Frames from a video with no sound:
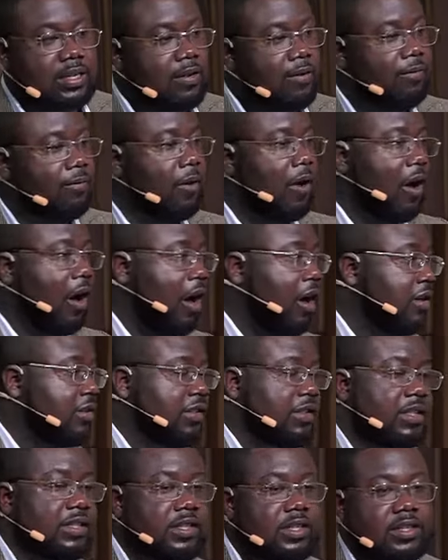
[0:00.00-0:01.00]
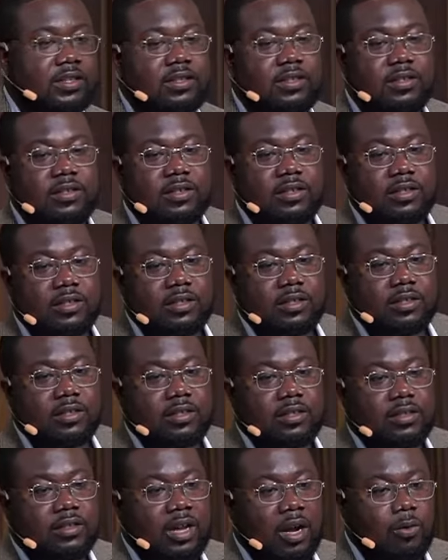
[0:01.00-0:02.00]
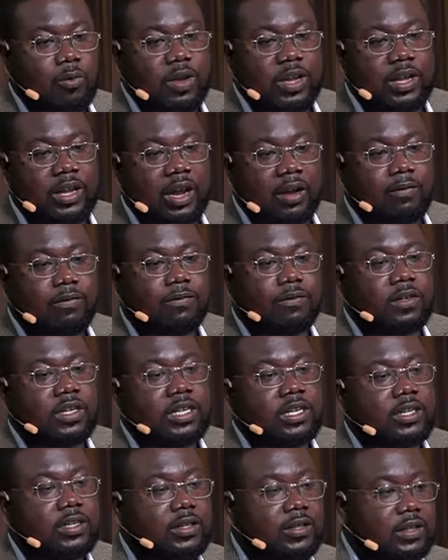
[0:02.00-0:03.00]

for oxygen that we get free.